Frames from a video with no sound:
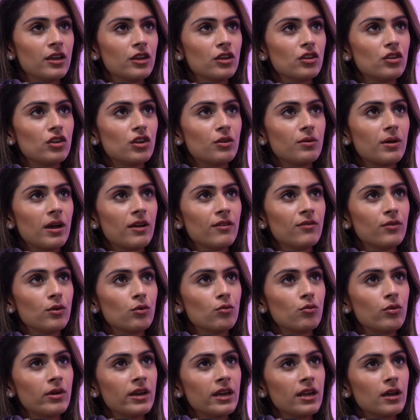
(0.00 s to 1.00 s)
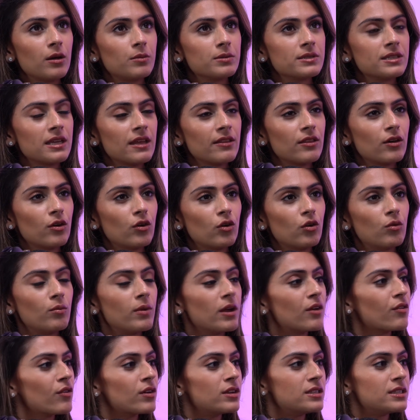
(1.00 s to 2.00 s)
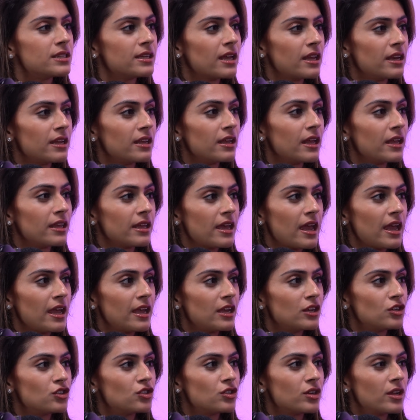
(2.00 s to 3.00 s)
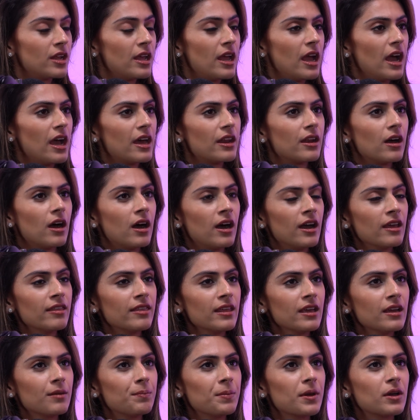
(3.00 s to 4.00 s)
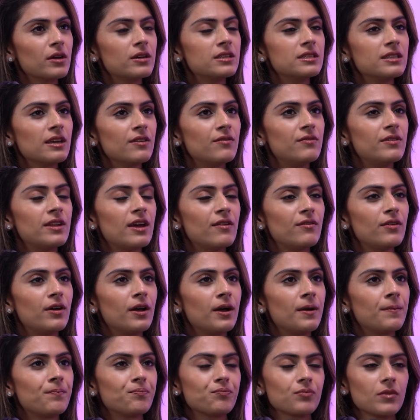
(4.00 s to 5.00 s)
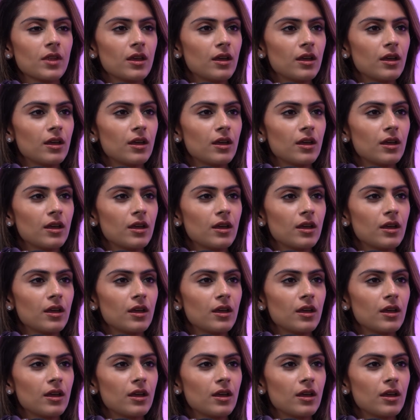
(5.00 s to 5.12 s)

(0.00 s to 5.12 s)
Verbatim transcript: you know I feel really upset that all my friends are getting engaged and I think because I've never